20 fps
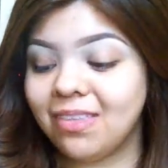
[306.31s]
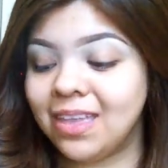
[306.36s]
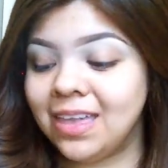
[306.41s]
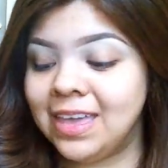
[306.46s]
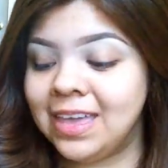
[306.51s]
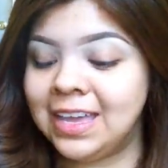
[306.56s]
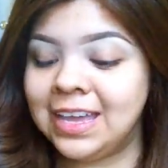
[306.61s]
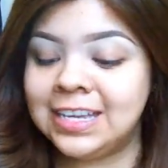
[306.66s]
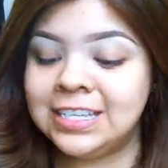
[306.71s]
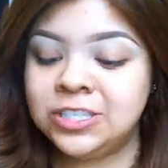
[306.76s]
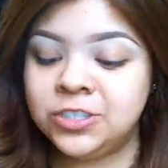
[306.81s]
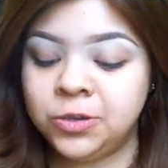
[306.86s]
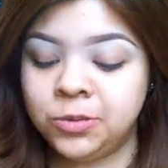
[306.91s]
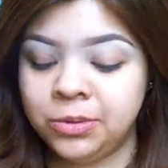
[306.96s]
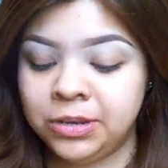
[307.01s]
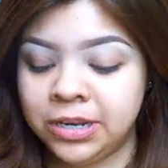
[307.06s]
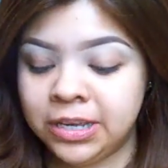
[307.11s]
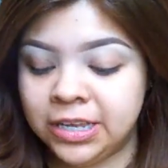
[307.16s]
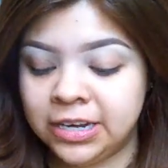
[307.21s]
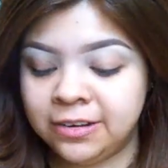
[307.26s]
Hey guys, so I
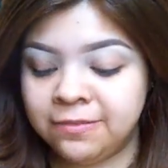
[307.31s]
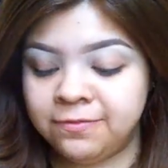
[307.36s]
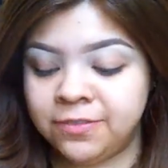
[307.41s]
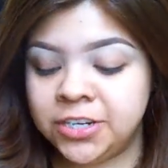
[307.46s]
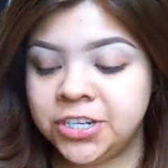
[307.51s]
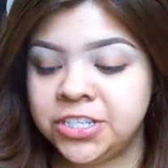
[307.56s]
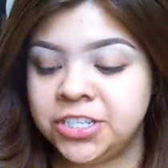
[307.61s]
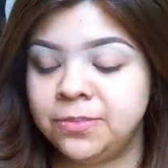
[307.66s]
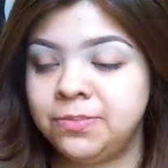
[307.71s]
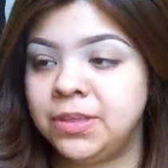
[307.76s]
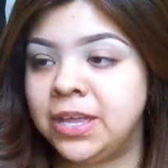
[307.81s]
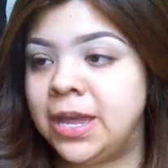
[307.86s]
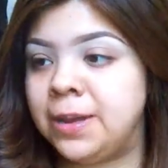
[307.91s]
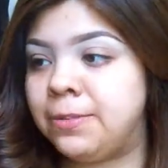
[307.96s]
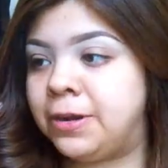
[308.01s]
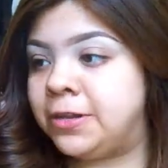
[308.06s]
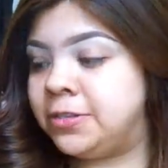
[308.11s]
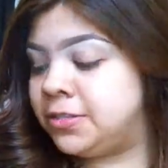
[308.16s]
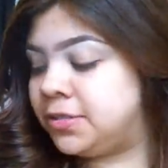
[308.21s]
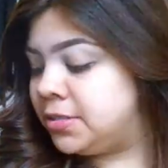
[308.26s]
went ahead and finished up the
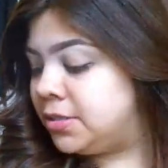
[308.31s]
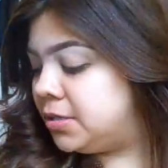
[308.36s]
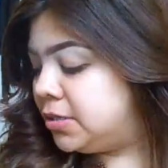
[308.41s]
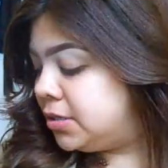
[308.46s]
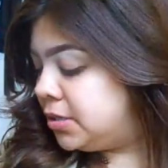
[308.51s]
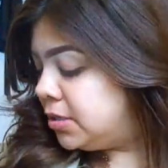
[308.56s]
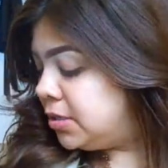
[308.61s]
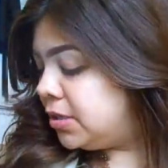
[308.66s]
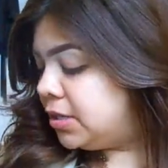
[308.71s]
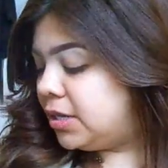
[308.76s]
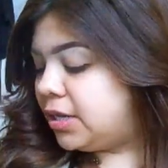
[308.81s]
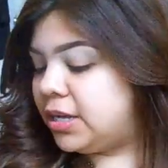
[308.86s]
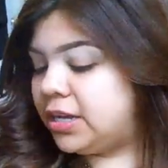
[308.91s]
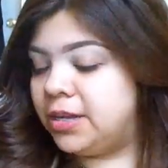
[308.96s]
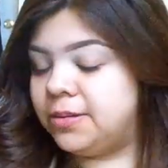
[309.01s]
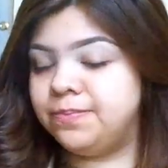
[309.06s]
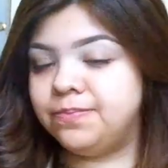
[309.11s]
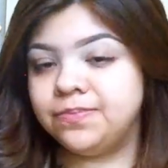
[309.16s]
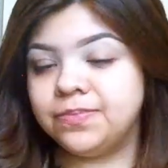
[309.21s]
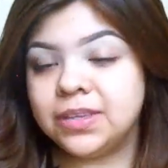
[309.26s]
eyebrows.
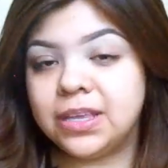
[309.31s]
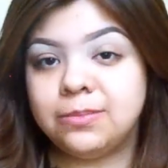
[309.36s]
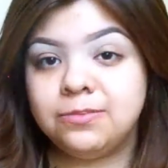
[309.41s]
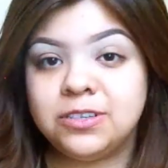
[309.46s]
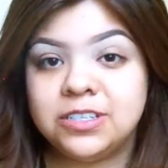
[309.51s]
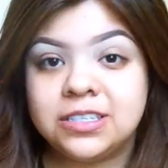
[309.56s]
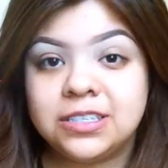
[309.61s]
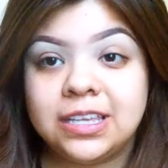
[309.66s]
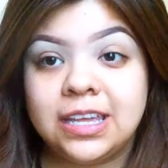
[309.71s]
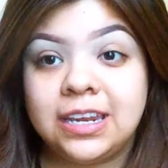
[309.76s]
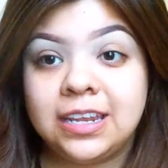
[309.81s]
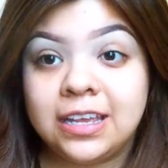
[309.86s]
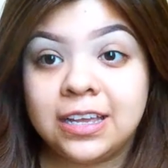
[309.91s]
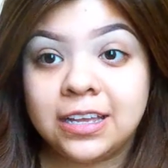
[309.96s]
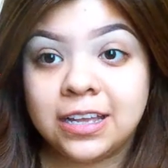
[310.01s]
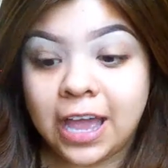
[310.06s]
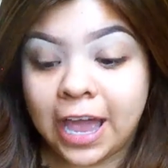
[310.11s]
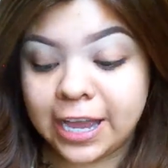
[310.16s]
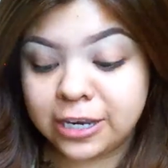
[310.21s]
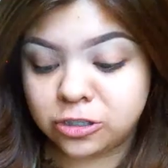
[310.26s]
I'm just getting
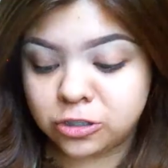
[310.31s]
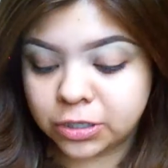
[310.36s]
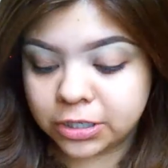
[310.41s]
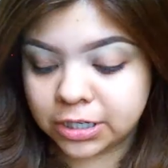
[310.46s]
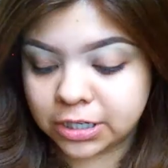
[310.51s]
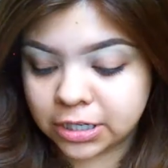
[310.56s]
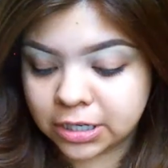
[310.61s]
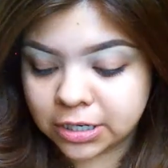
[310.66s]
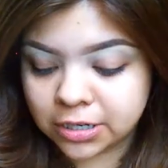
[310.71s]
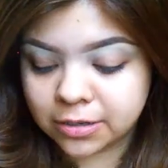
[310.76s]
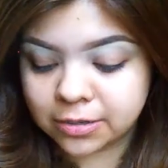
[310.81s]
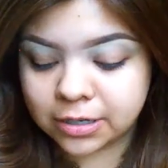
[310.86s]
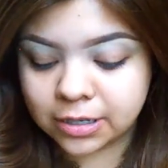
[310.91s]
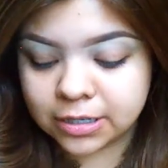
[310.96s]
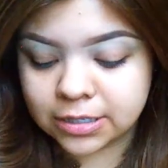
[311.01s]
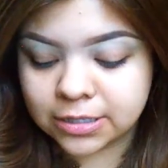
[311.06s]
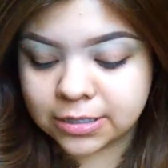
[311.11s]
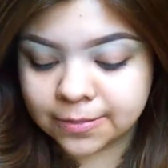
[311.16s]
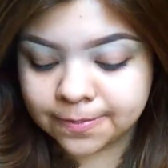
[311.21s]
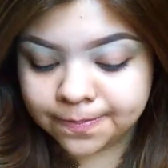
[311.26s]
hydrated here
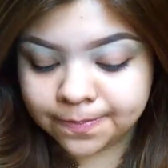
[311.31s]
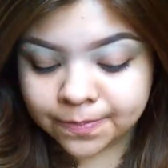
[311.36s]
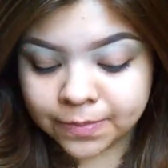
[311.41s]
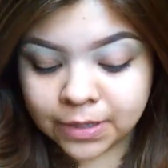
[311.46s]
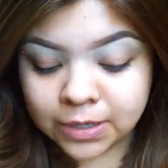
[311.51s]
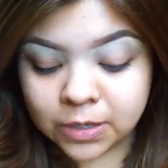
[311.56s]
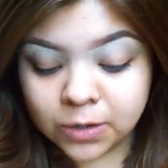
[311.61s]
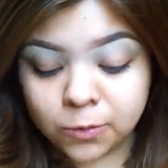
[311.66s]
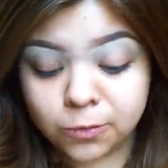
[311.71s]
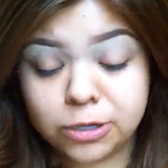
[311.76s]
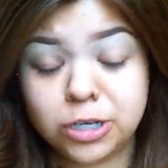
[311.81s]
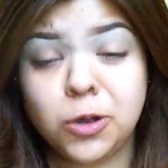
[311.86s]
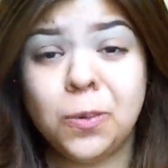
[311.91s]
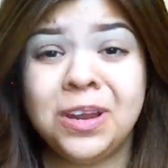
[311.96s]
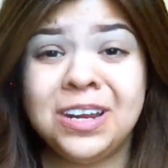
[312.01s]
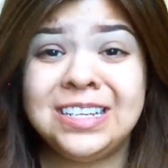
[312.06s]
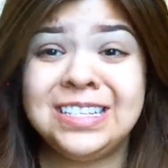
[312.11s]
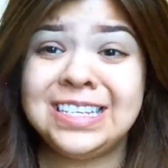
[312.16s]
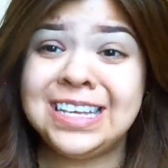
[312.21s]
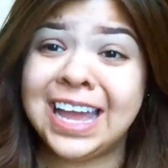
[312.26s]
because we don't
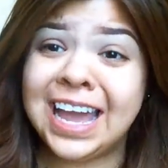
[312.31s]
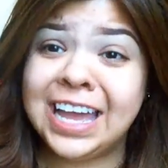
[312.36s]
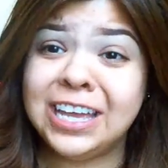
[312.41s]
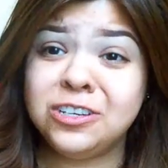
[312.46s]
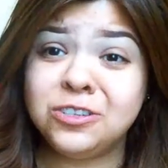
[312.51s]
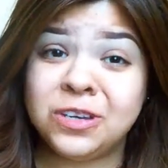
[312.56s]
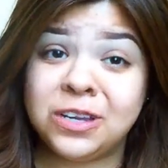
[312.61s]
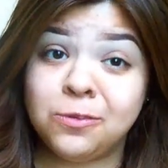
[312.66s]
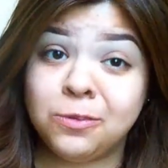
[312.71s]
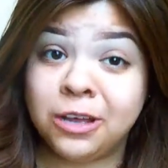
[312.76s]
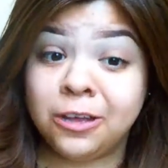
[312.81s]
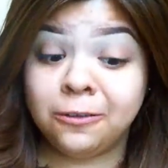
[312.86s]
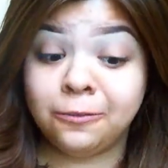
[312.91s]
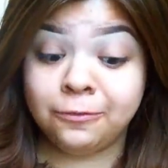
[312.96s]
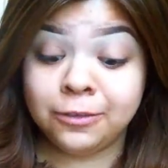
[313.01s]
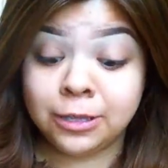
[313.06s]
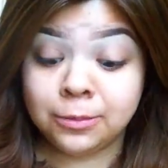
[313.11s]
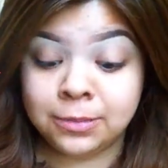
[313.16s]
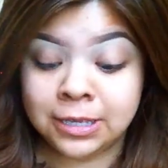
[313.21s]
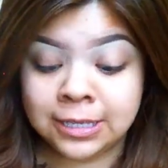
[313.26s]
want to dehydrate while
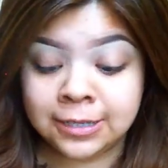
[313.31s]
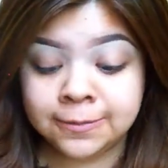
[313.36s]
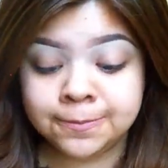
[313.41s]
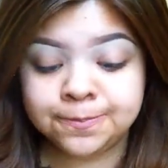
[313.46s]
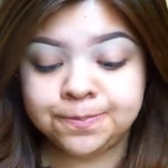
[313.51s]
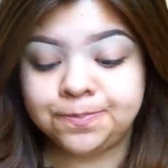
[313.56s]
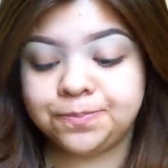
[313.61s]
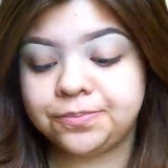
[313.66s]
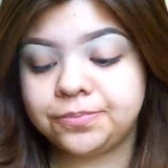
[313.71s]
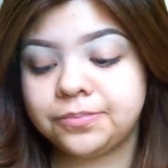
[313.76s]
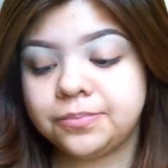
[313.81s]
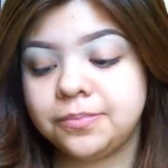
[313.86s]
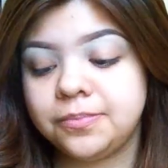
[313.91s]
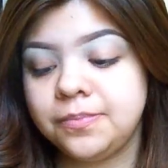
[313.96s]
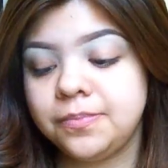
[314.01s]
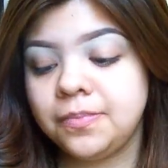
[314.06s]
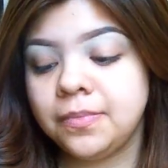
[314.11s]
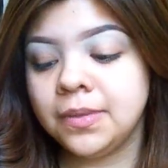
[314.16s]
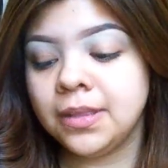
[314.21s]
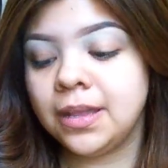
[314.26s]
filming.
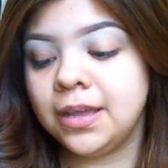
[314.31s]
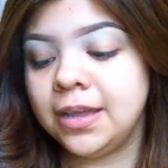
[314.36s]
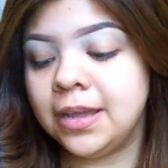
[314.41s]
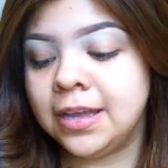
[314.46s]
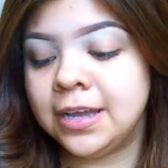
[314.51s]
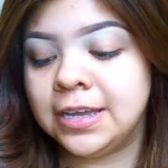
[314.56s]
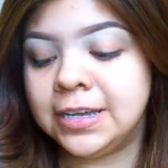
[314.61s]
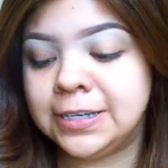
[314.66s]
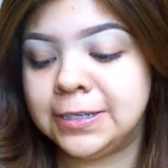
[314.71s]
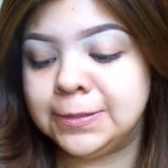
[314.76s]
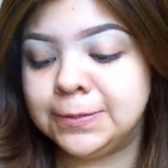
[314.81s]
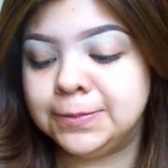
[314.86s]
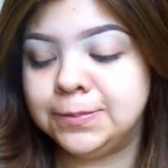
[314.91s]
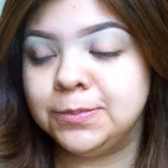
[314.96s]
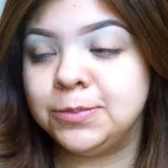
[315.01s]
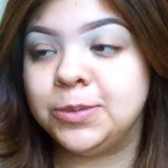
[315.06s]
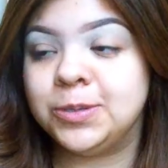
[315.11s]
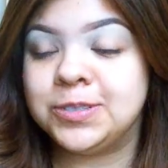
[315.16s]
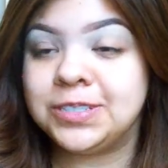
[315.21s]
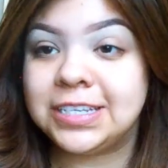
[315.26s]

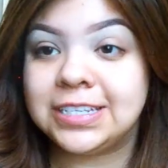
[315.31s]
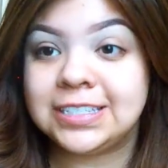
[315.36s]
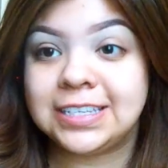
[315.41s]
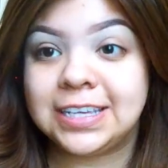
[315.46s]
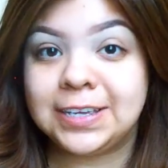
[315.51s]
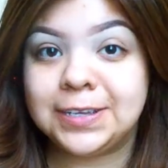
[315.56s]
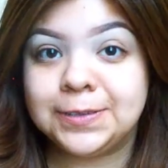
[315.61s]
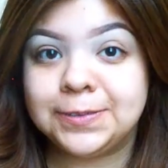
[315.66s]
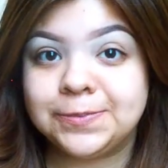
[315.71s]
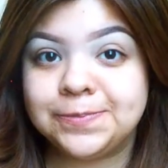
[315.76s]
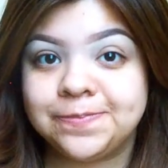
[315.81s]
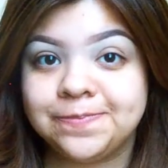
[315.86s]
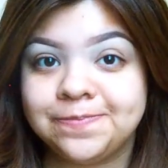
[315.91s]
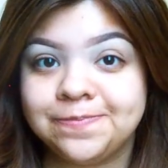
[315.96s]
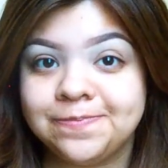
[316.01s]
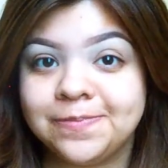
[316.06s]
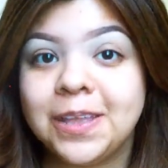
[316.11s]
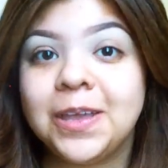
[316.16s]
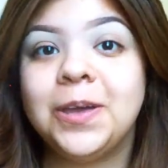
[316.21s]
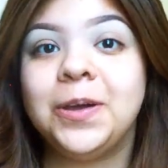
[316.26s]
What was I saying?
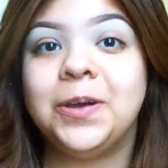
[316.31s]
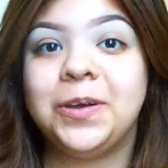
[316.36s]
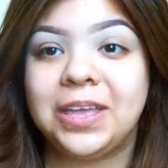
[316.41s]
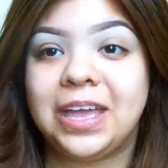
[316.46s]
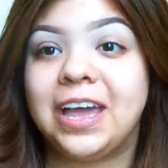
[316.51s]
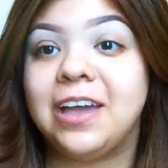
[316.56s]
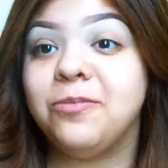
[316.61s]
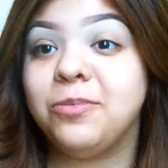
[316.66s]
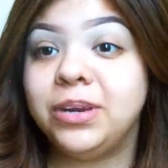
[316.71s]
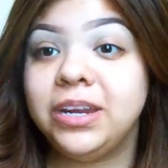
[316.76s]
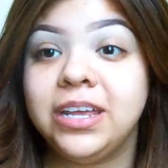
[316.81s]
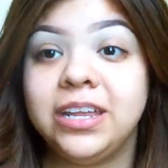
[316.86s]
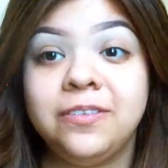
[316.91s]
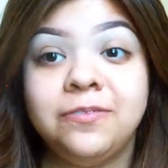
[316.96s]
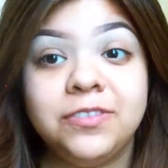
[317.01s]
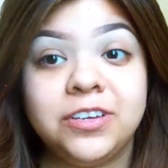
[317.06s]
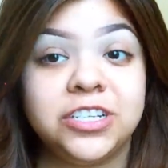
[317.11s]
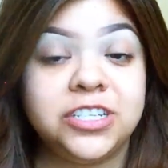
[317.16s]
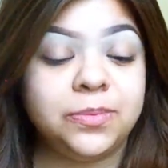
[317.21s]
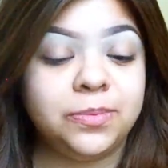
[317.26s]
Oh yeah, I went ahead and
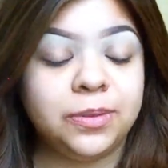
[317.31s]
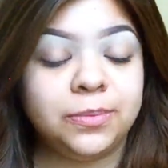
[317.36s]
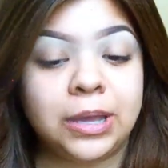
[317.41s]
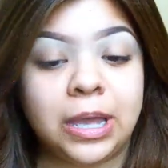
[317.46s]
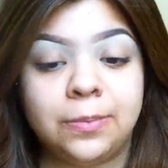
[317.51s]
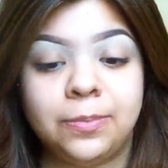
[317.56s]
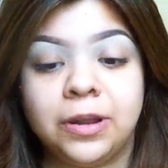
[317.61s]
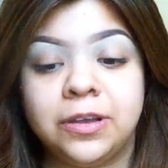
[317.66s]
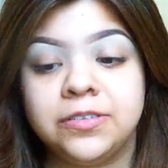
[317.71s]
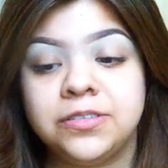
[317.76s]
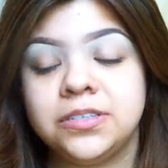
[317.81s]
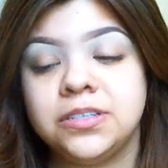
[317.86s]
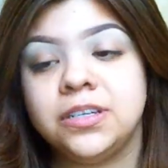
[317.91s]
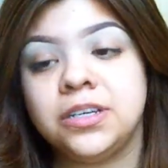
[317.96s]
finished up the eyebrows.